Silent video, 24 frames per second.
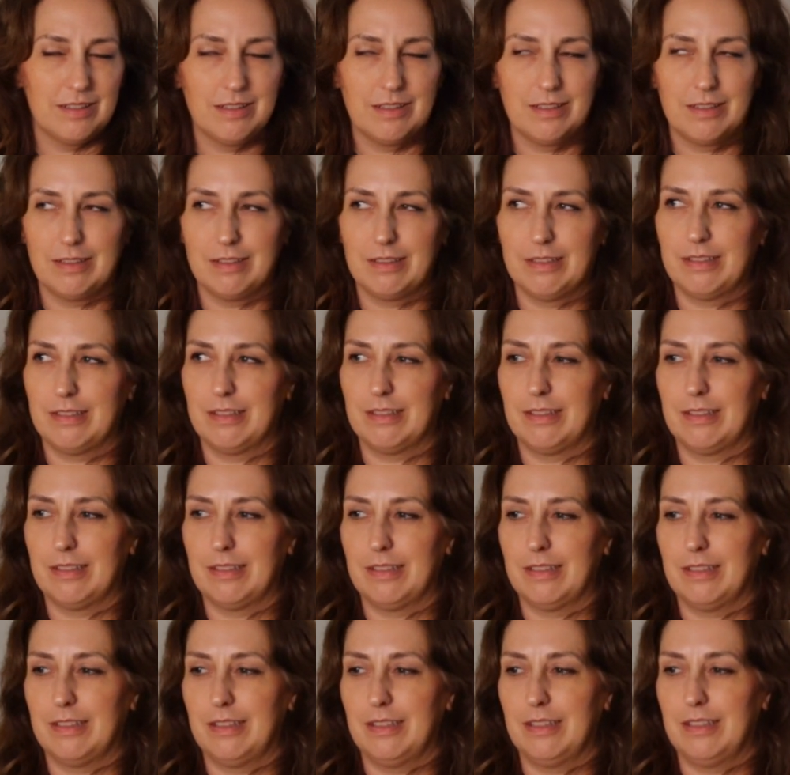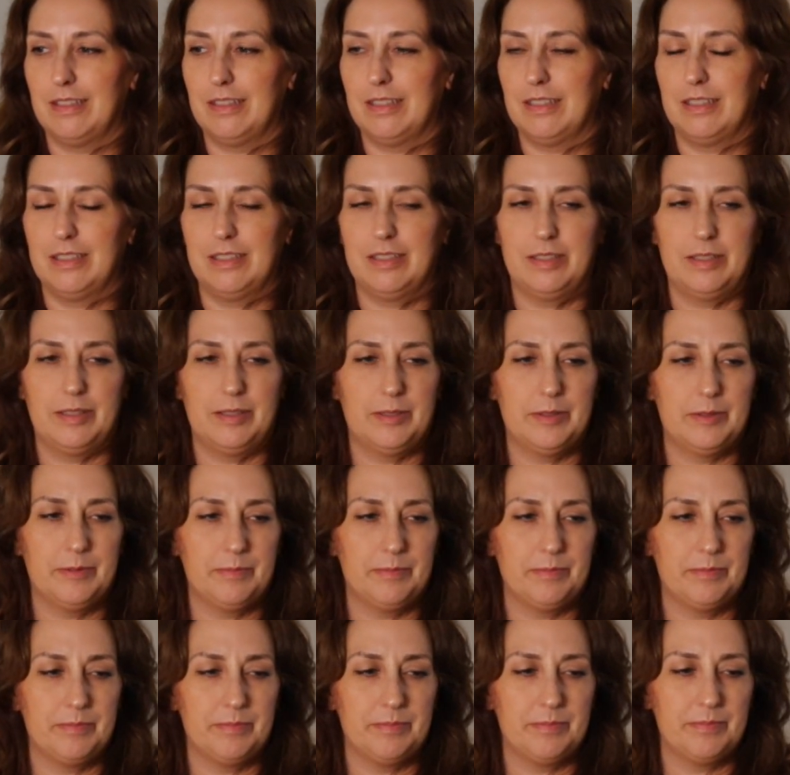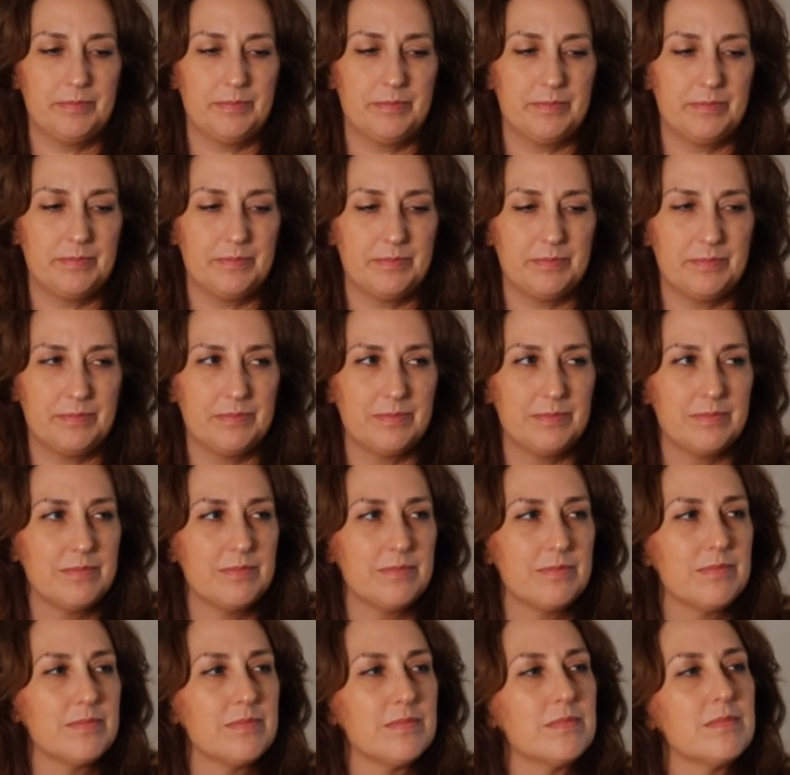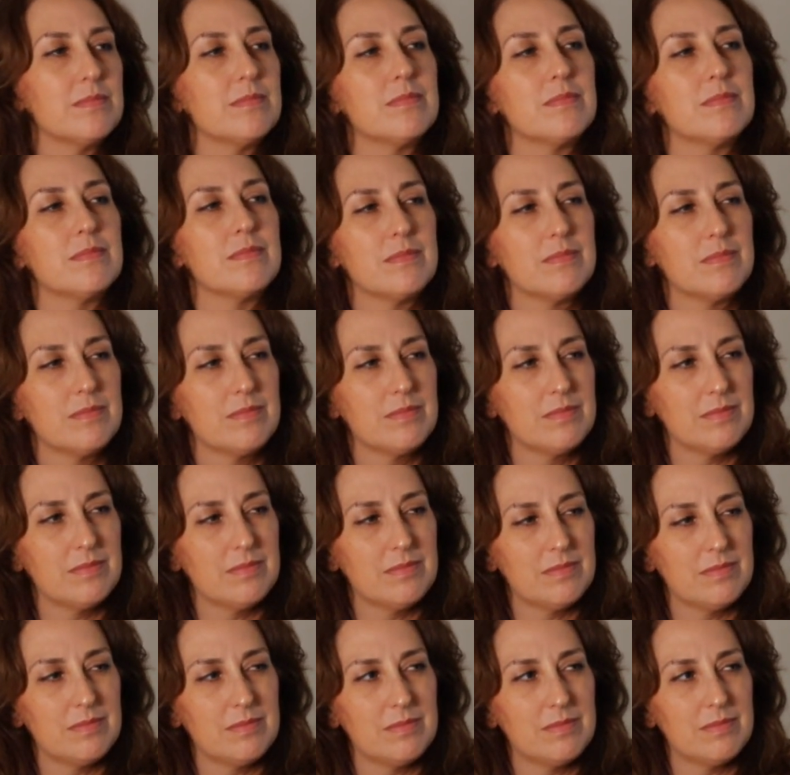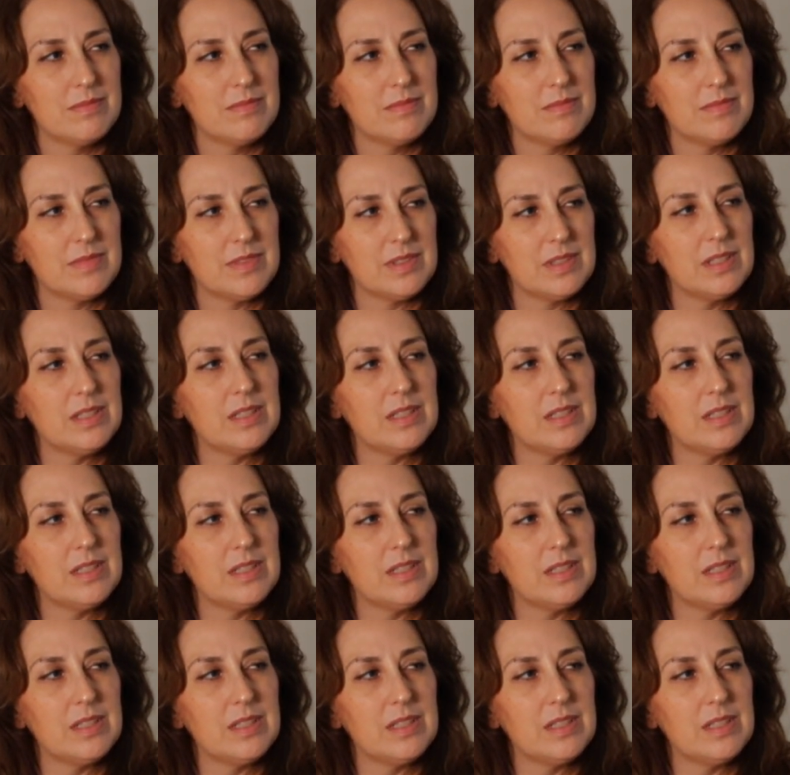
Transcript: This person isn't speaking.